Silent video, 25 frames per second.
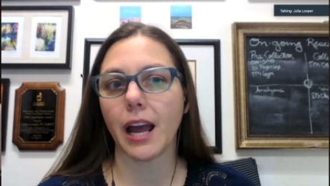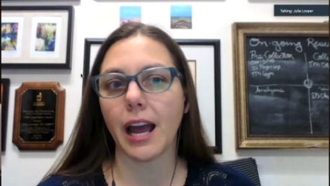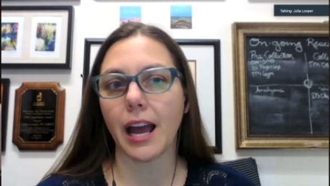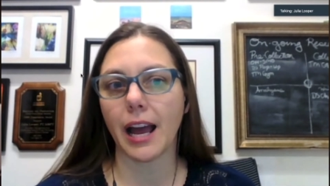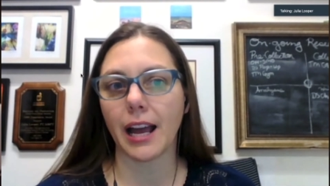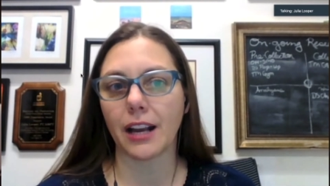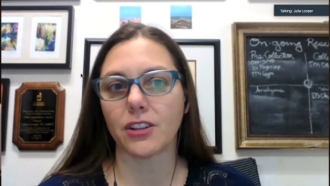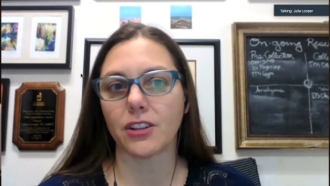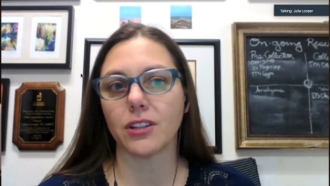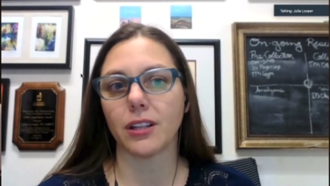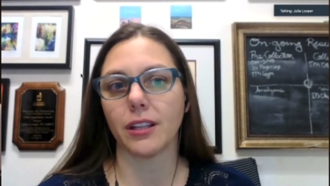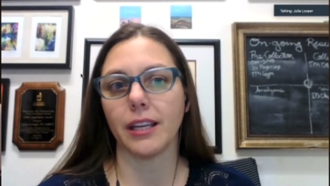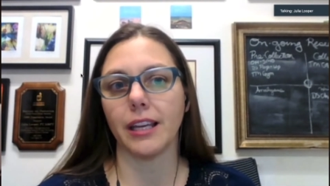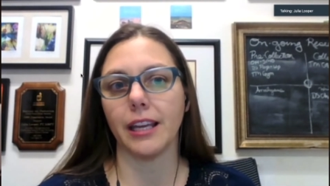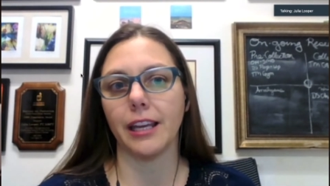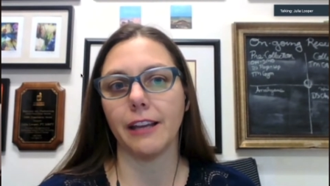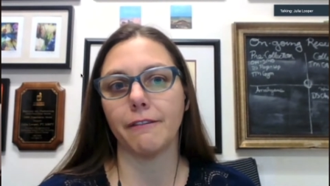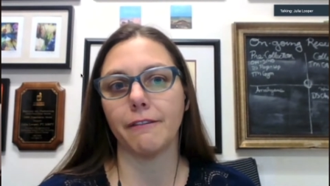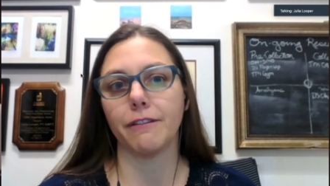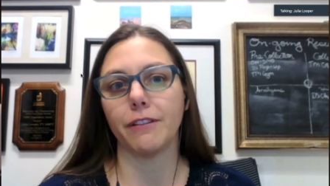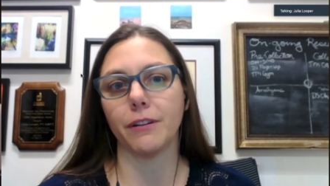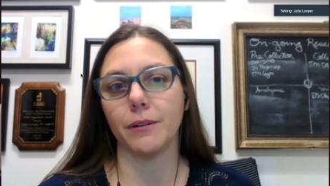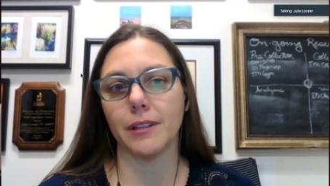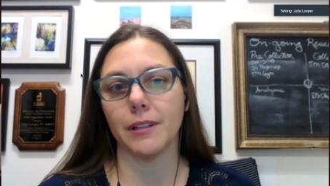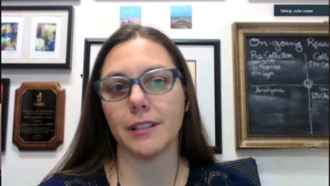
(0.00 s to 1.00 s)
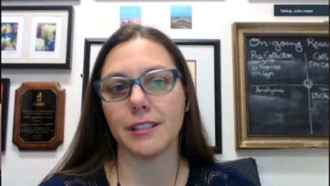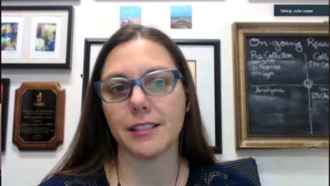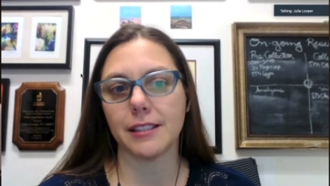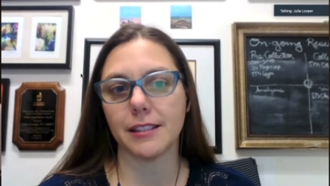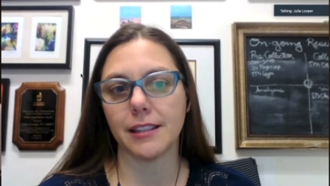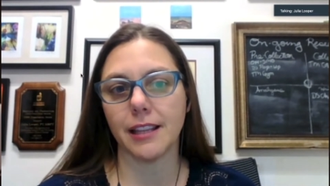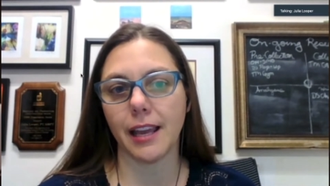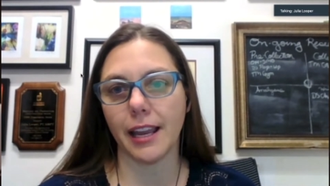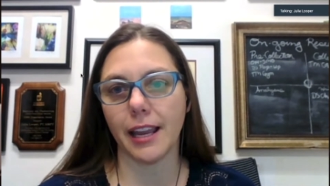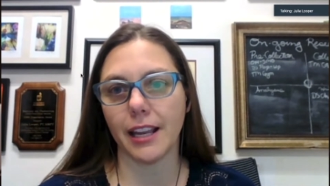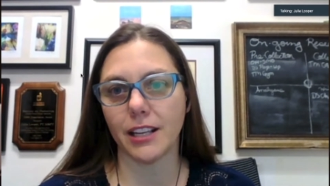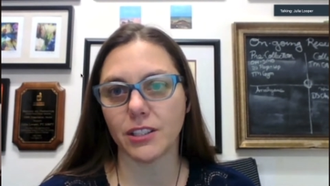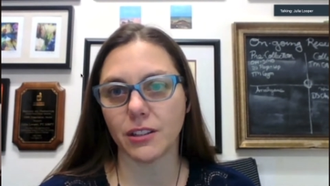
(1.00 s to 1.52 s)
actually influence the
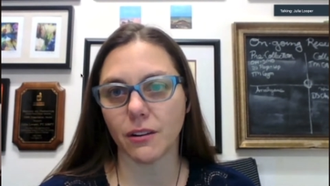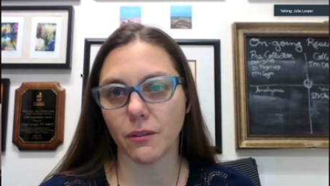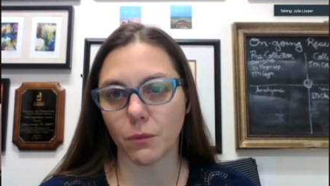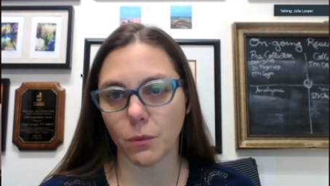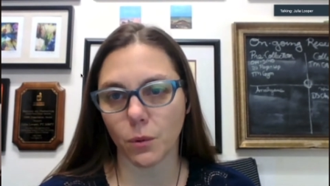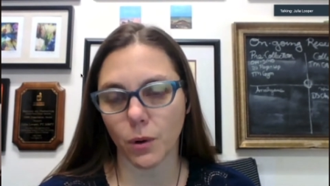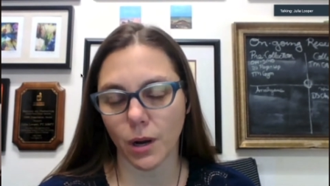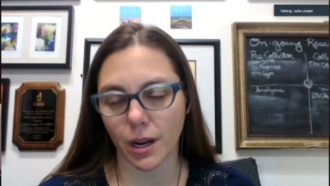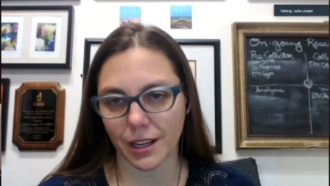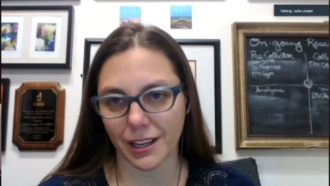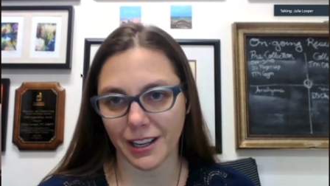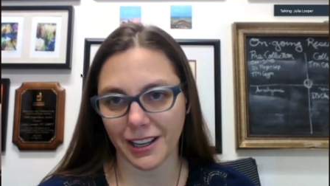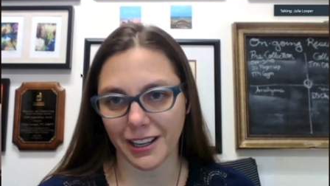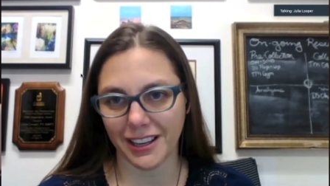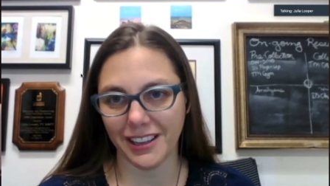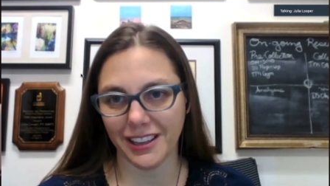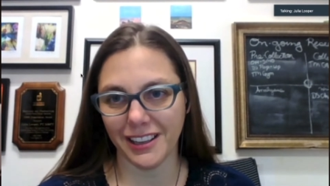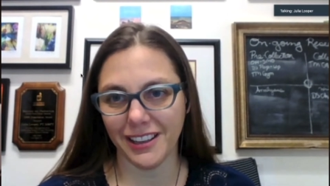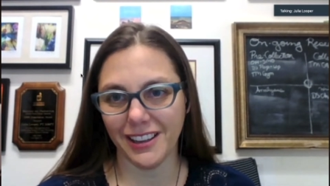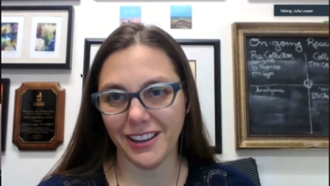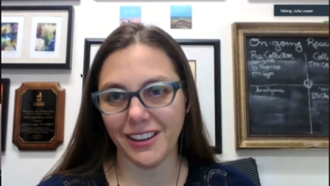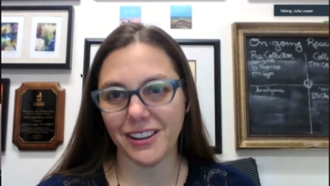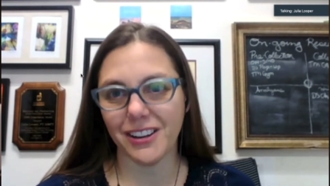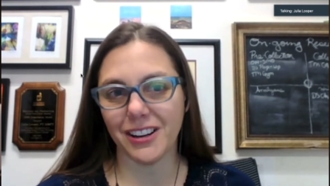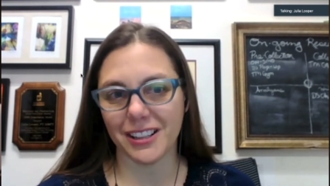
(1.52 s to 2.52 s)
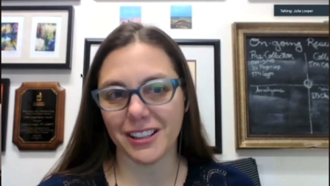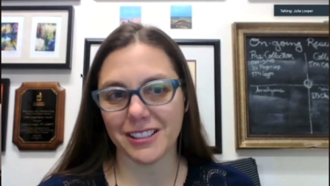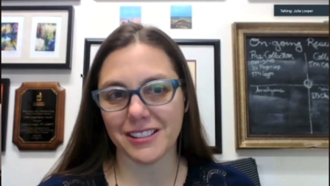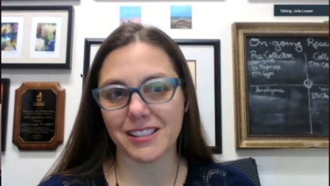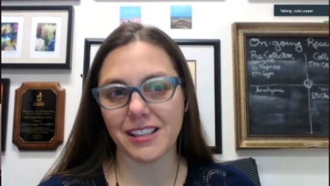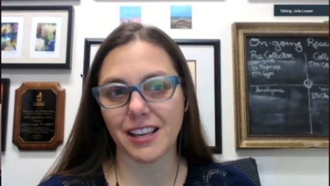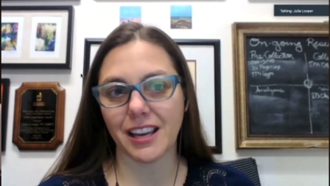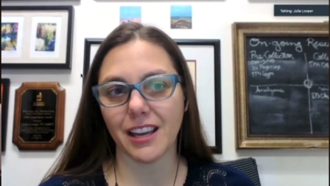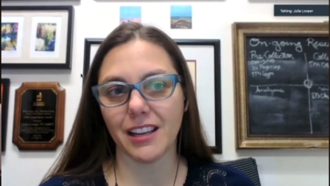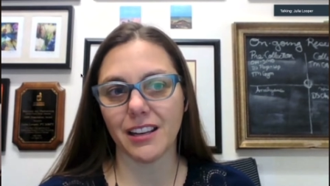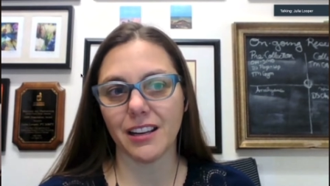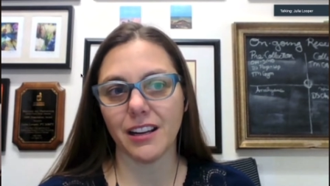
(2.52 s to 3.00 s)
age of walking onset.